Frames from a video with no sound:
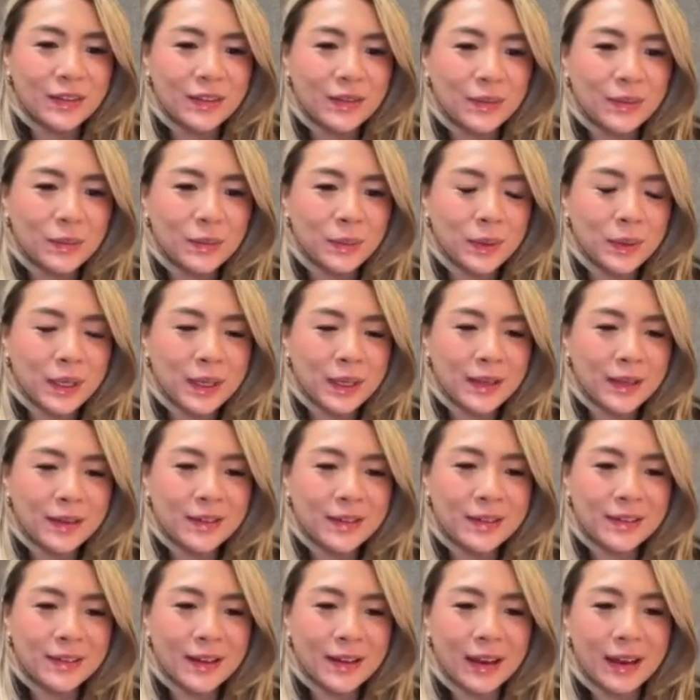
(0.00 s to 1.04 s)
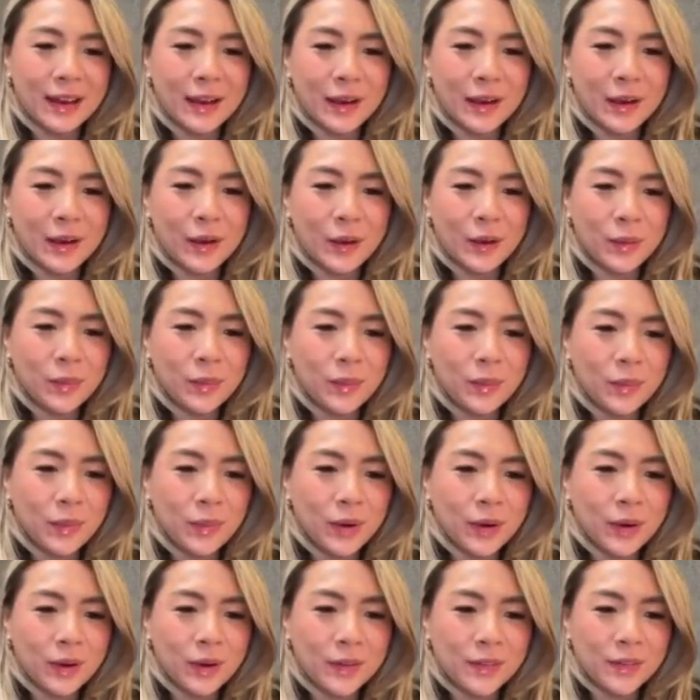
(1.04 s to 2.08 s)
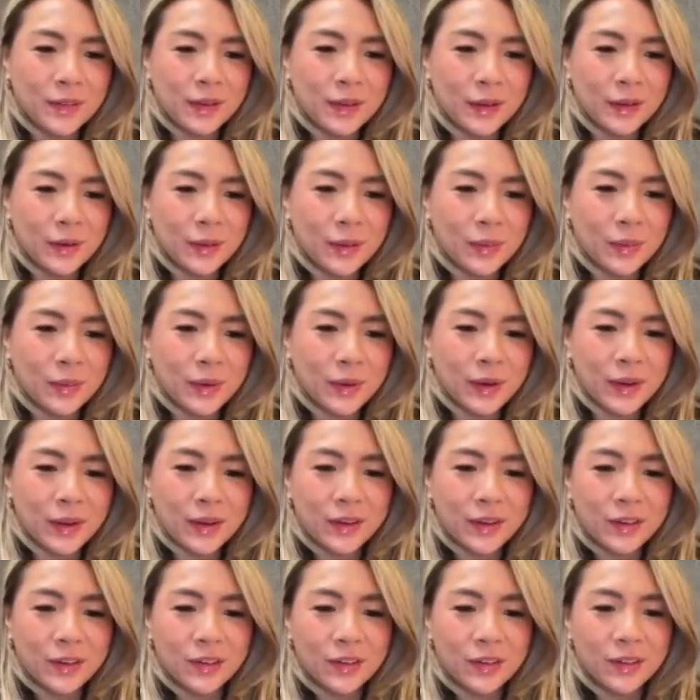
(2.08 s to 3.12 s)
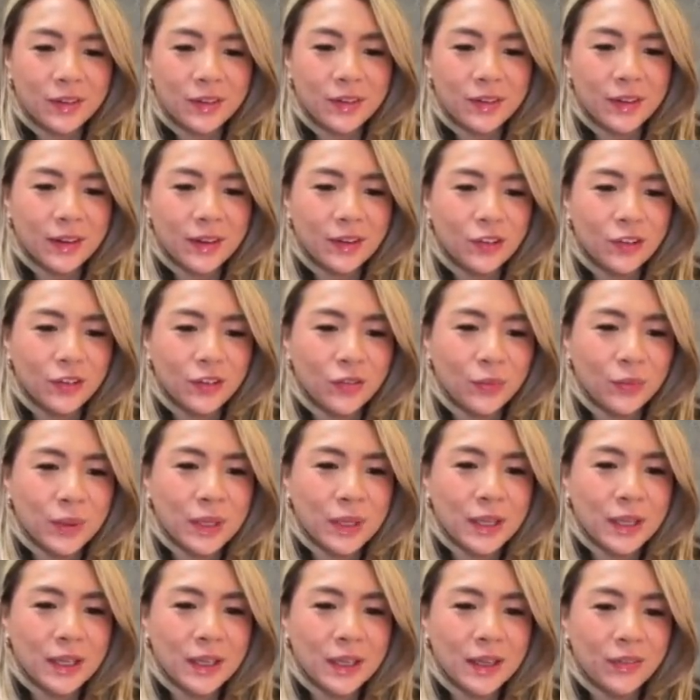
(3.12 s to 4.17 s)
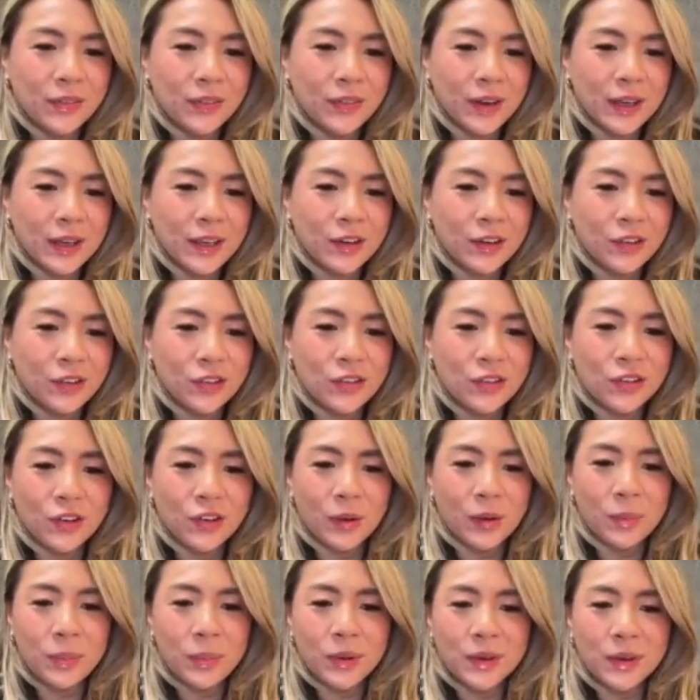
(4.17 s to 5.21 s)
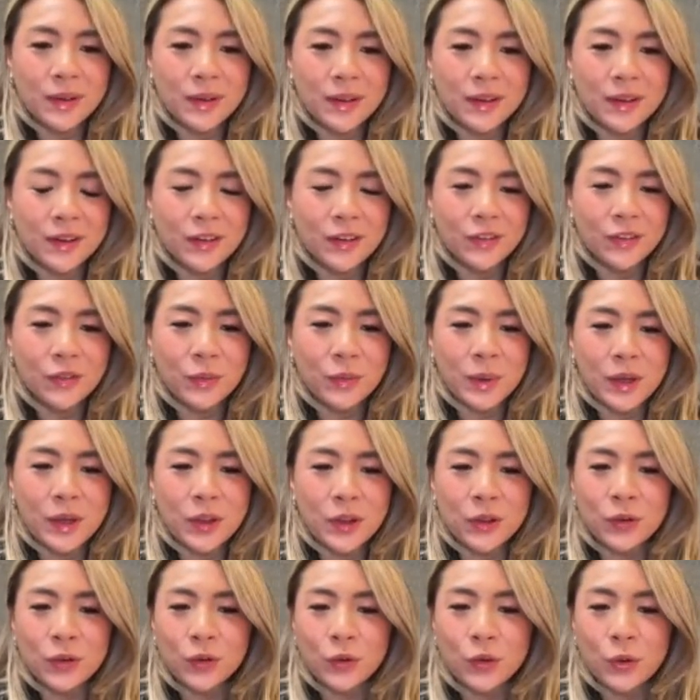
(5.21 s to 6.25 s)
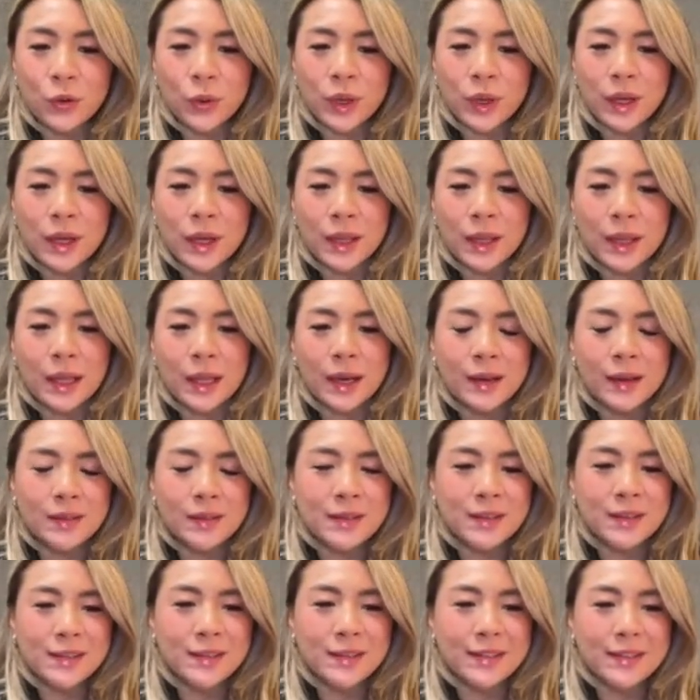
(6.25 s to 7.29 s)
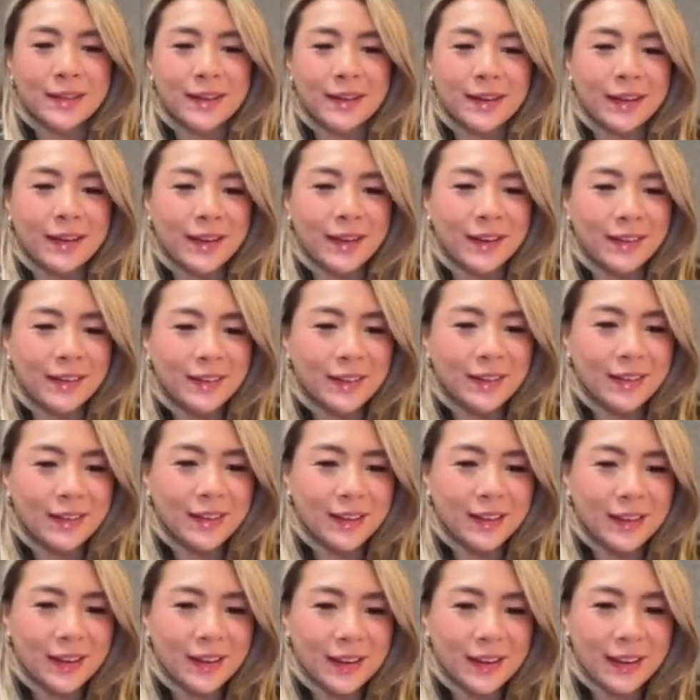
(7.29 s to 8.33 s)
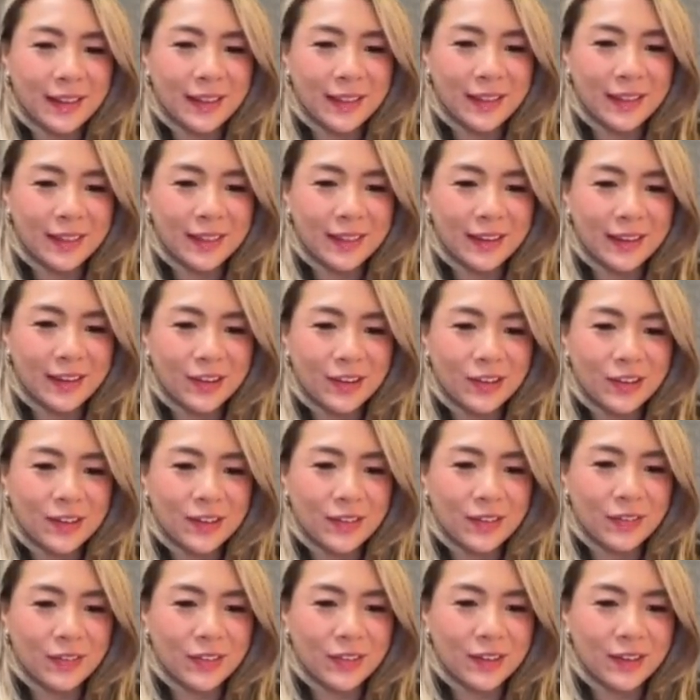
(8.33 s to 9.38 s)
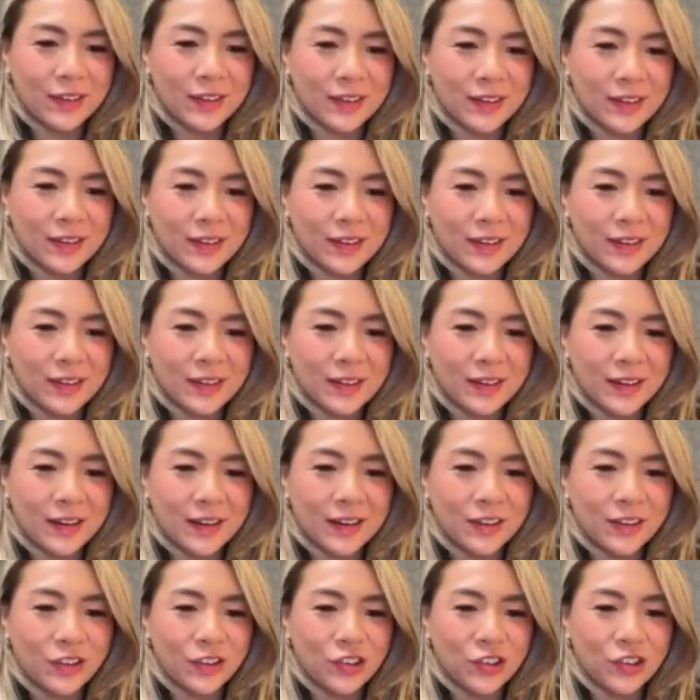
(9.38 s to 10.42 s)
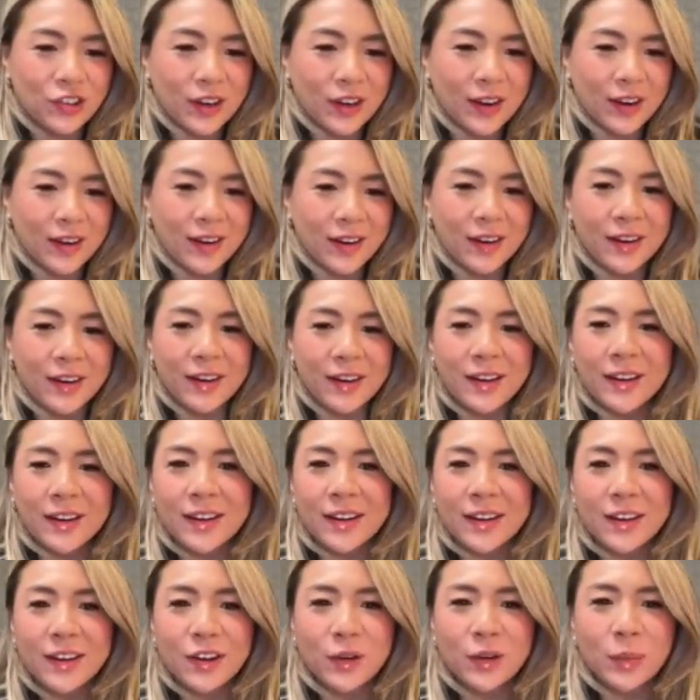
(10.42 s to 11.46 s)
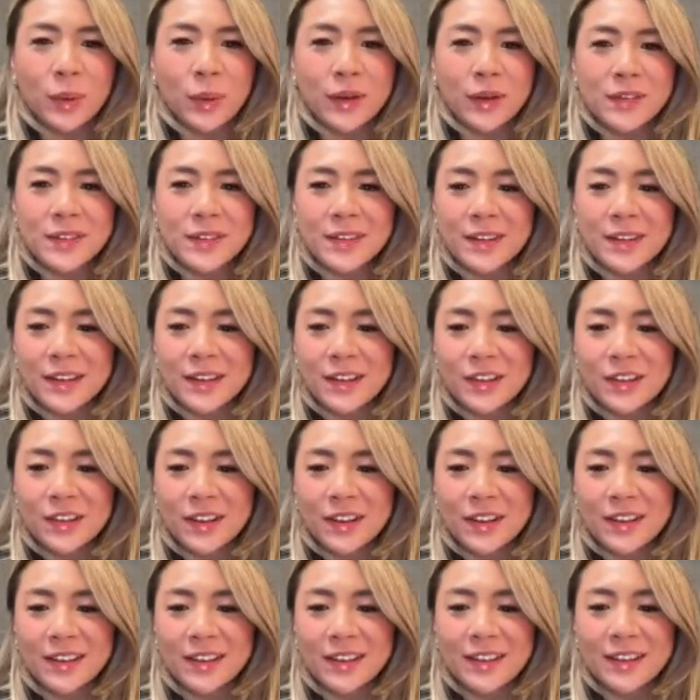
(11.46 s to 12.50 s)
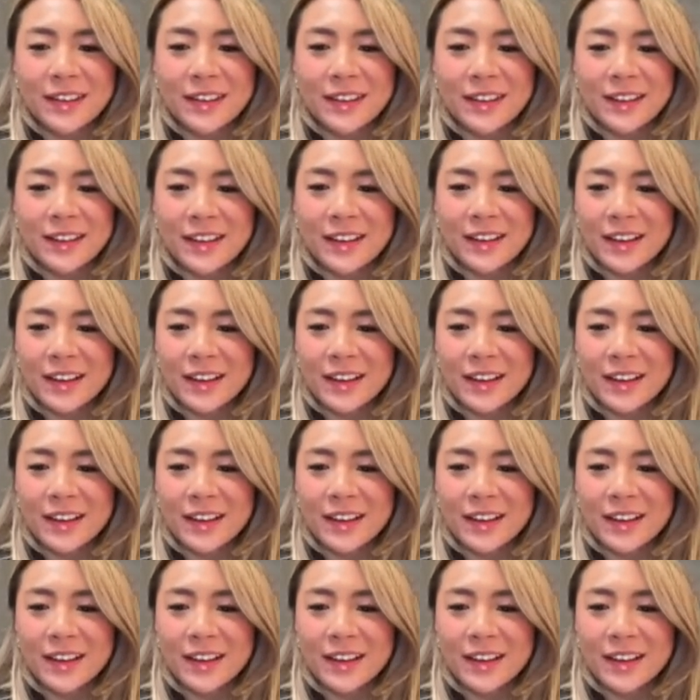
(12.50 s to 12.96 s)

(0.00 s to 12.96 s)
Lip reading: Sweet. Awesome. Nigel, if I can just jump in here for my little quick last slide. I think you just have to unshare your presentation.